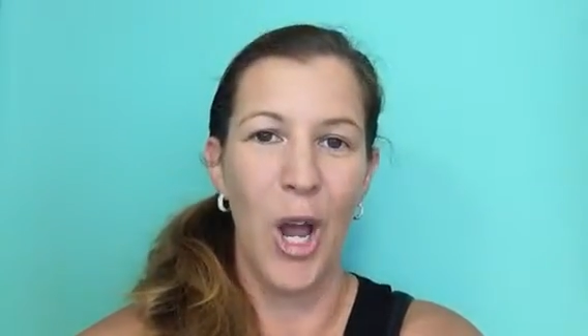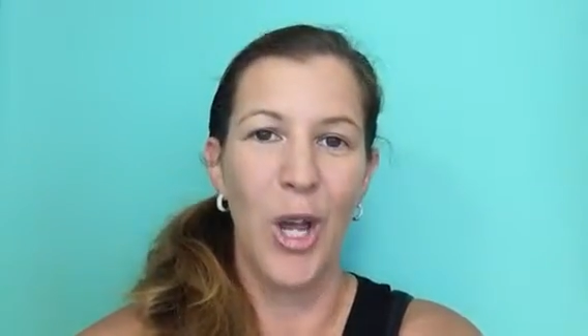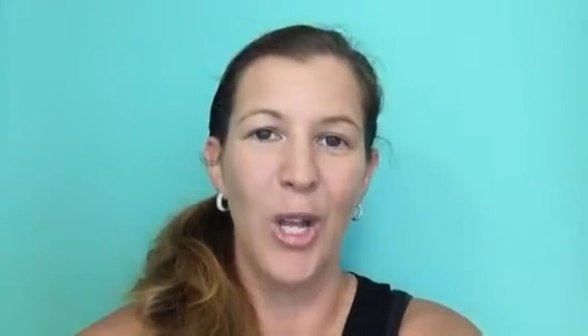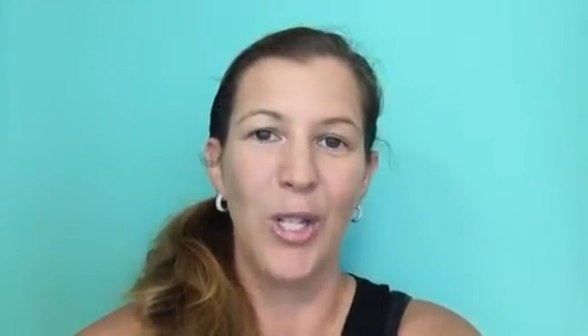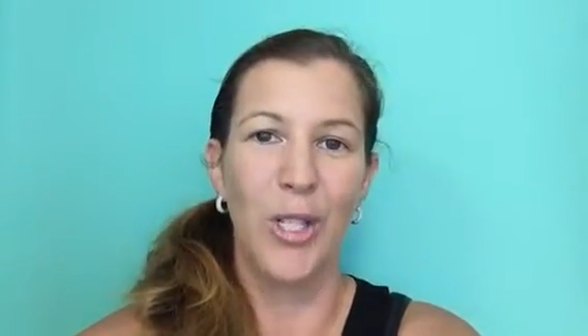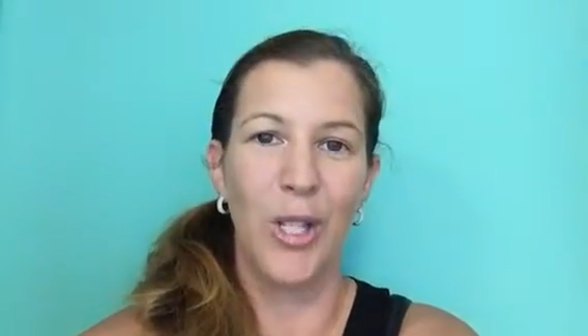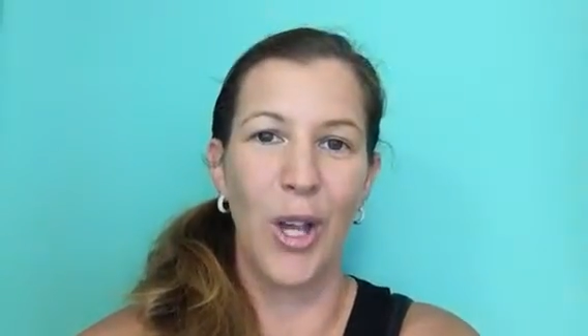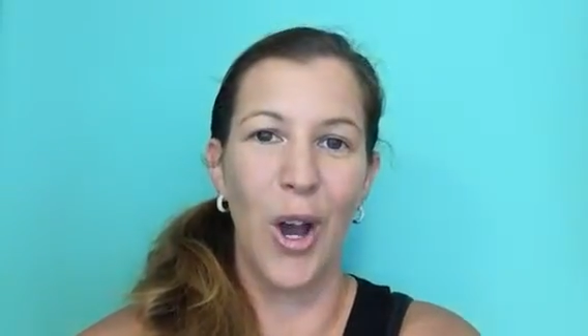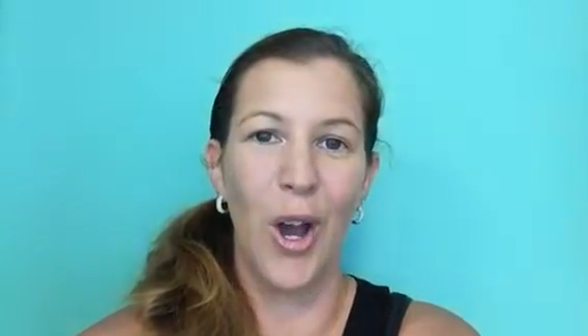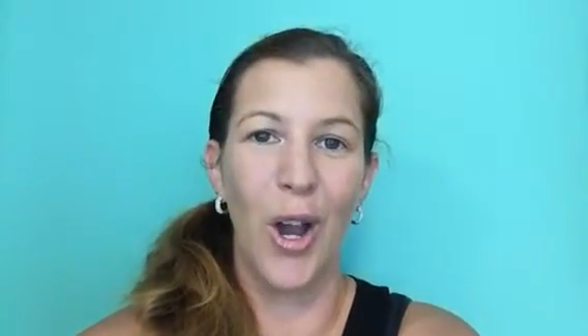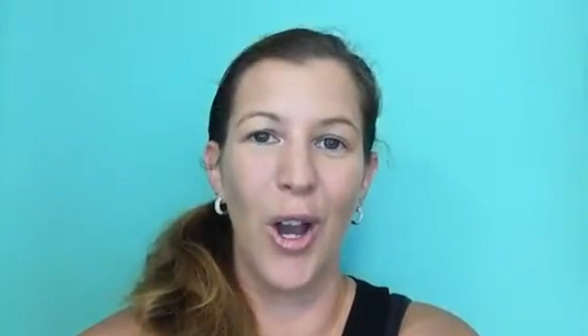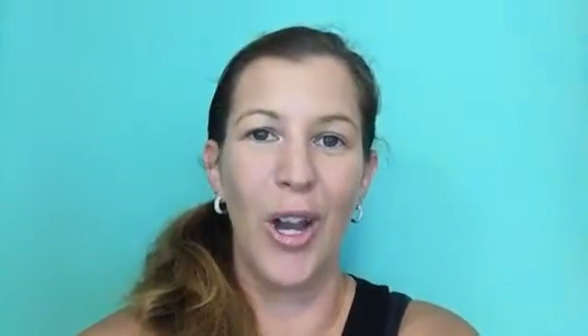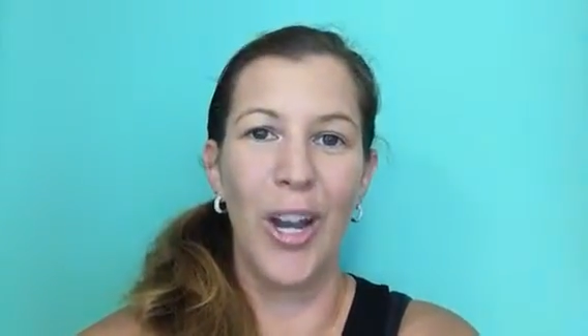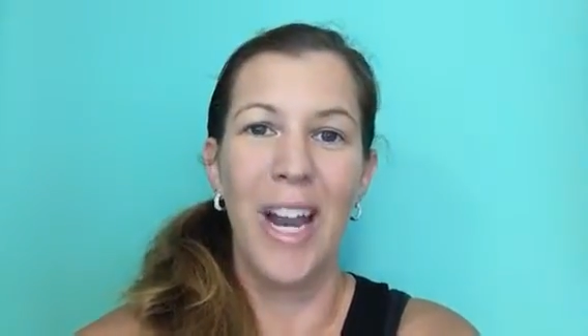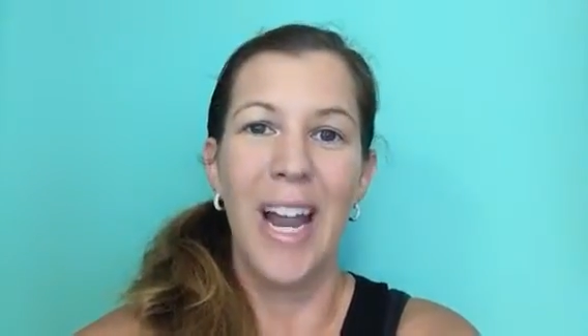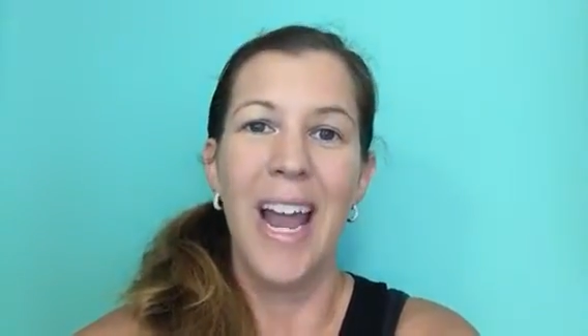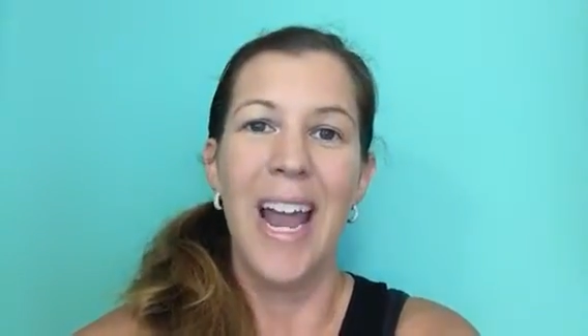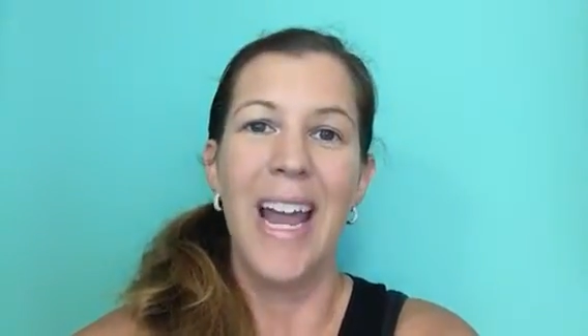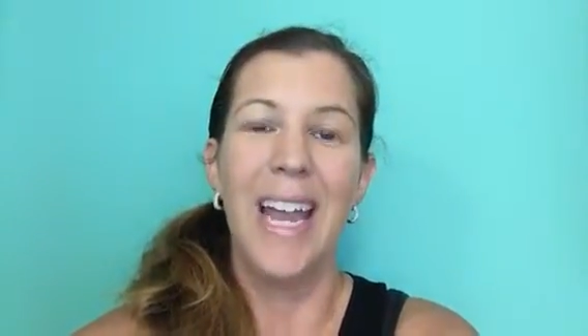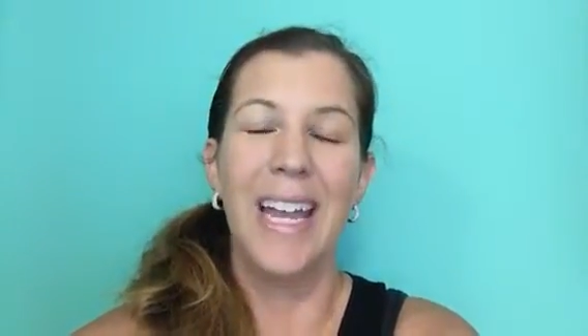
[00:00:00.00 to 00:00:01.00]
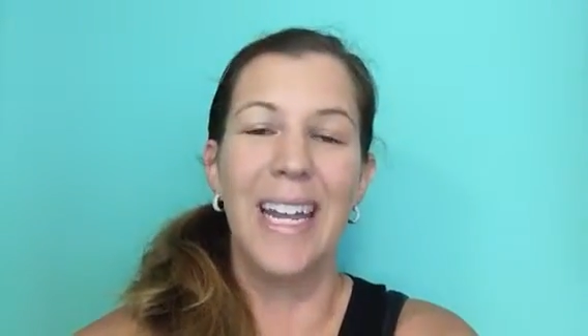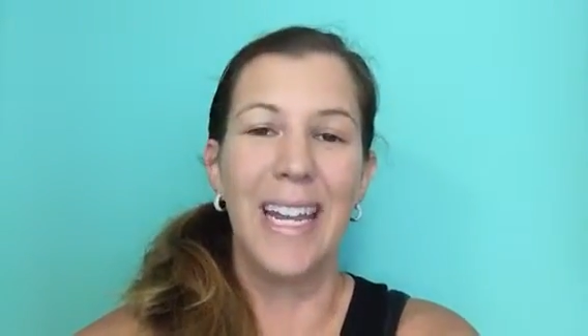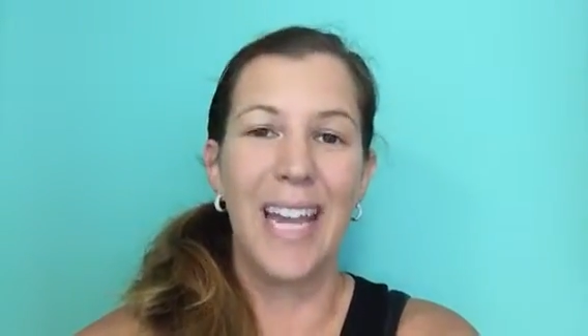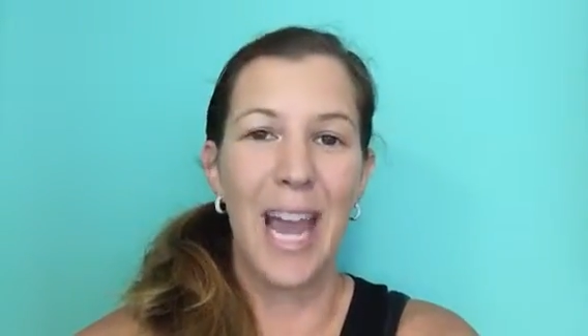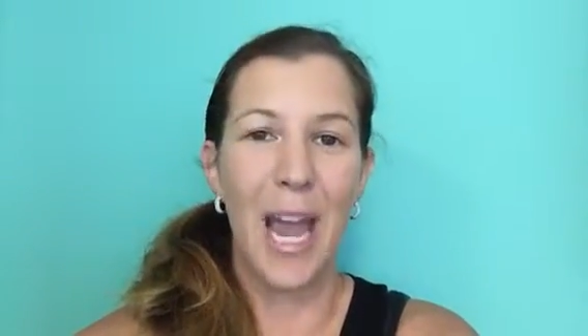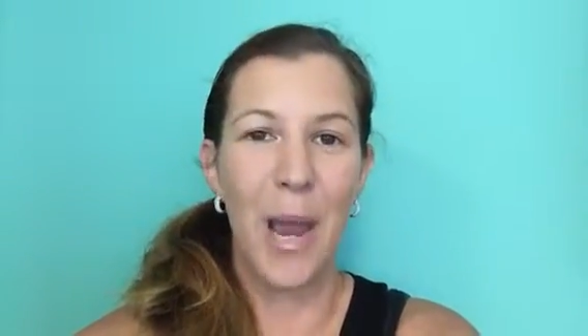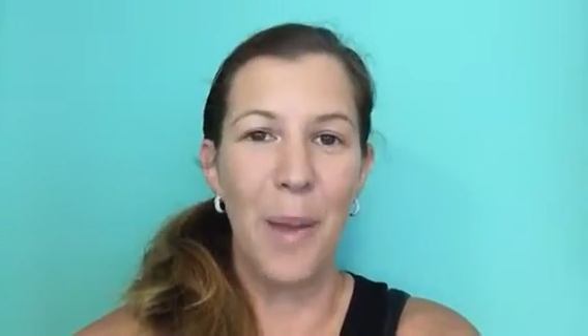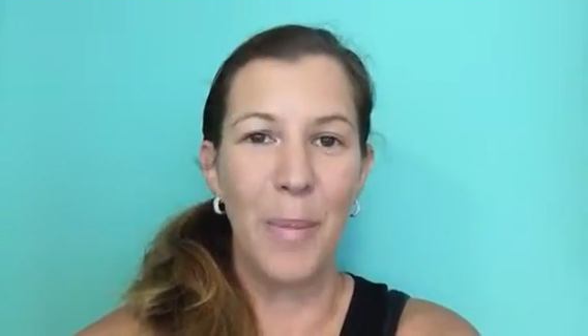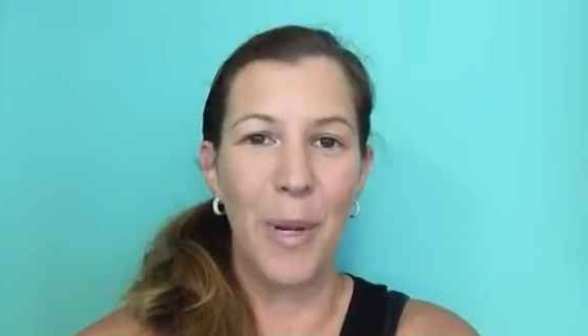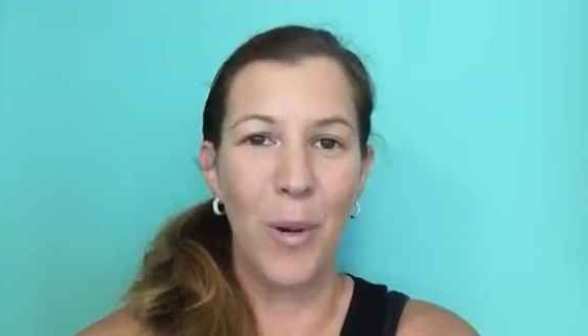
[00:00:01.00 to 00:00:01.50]
So it
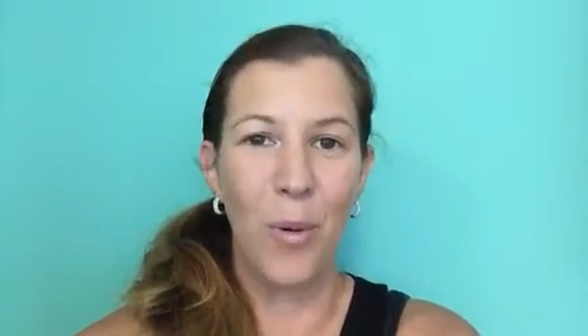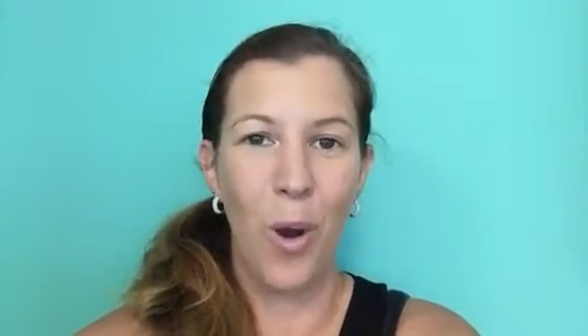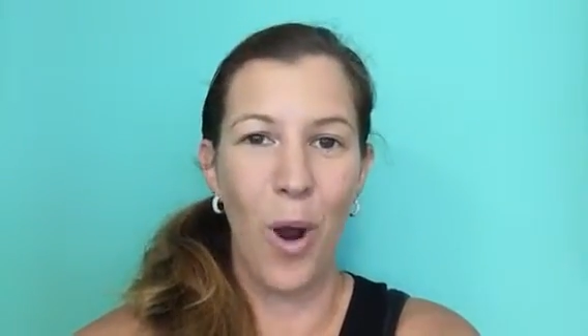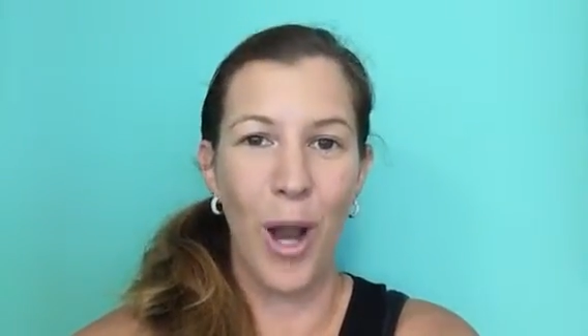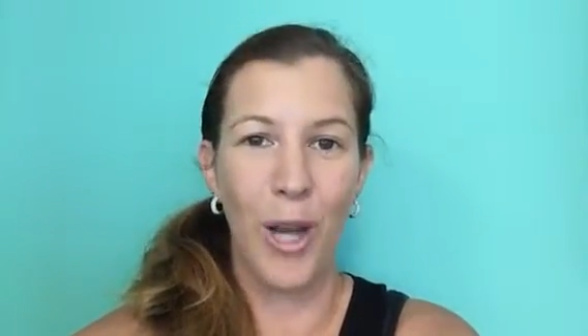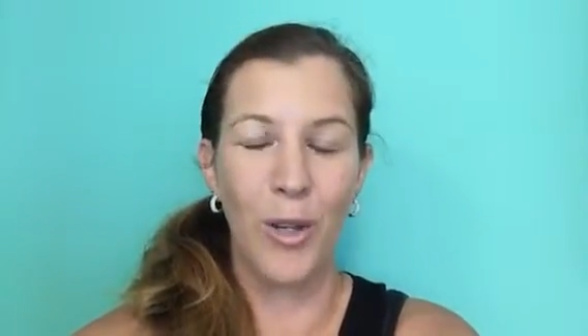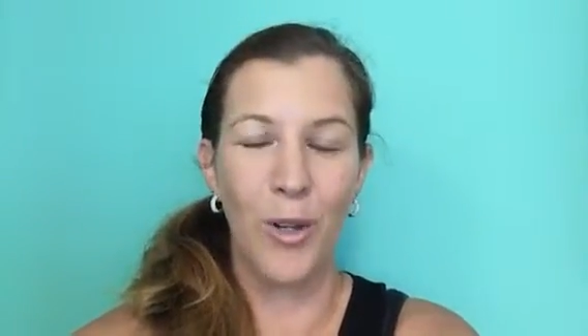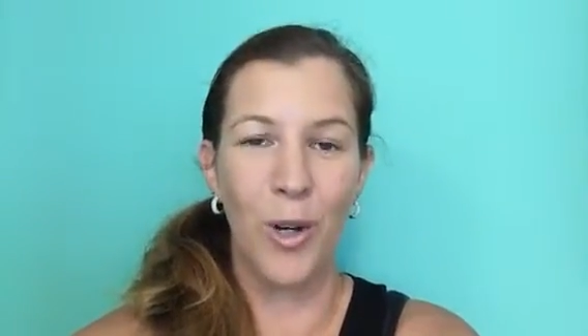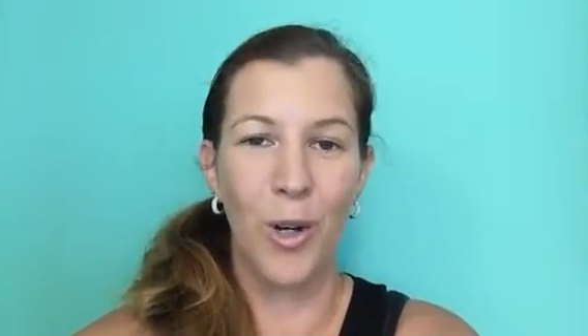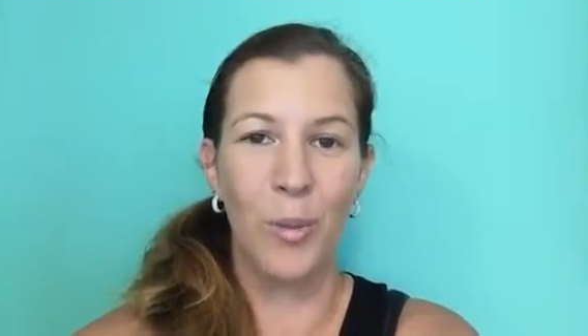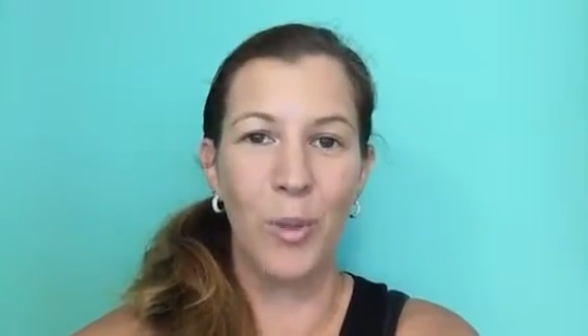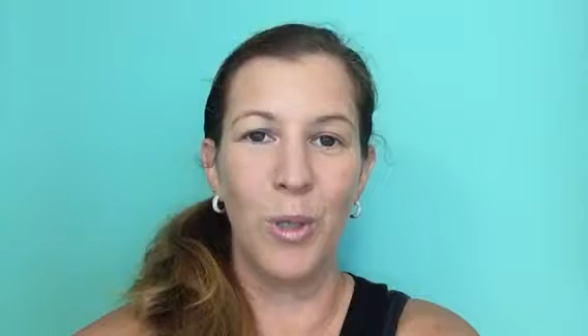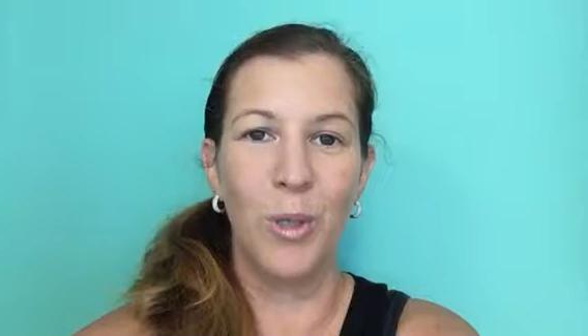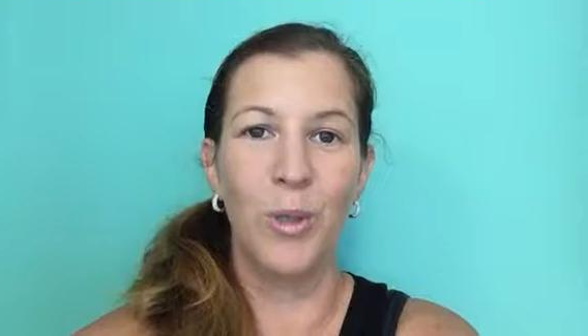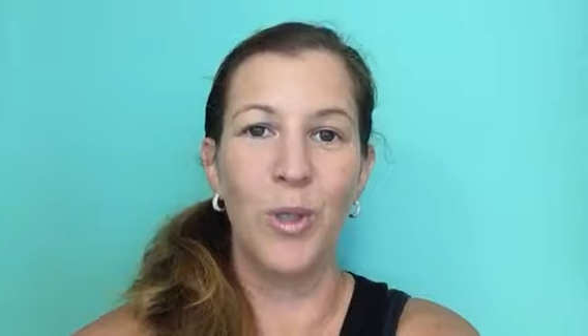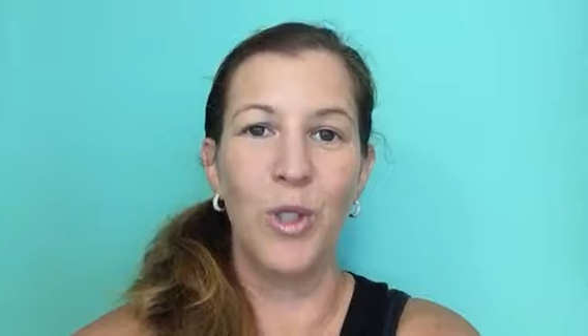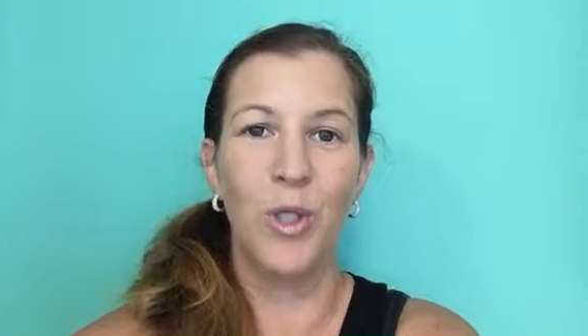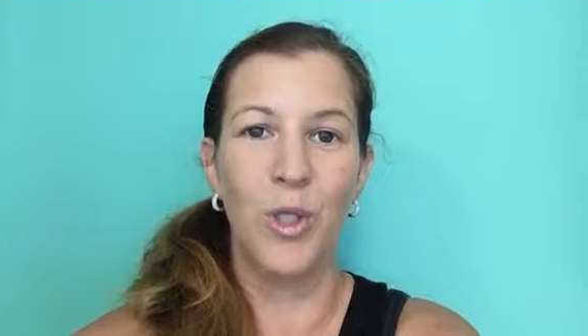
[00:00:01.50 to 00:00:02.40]
can be quite normal.